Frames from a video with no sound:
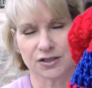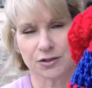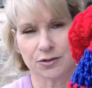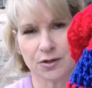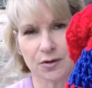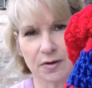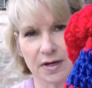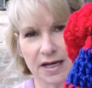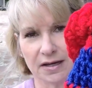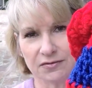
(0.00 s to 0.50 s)
So you
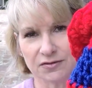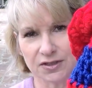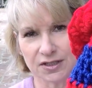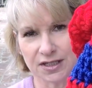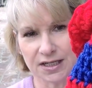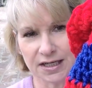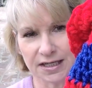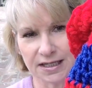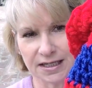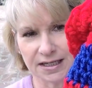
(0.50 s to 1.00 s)
don't have to
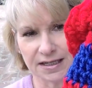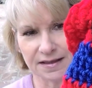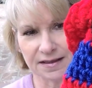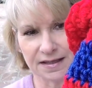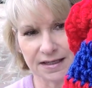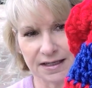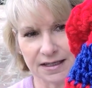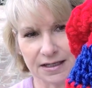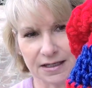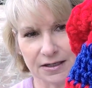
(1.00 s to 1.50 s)
cut
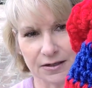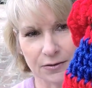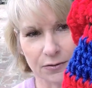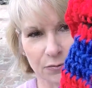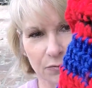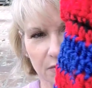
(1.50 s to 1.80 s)
anything or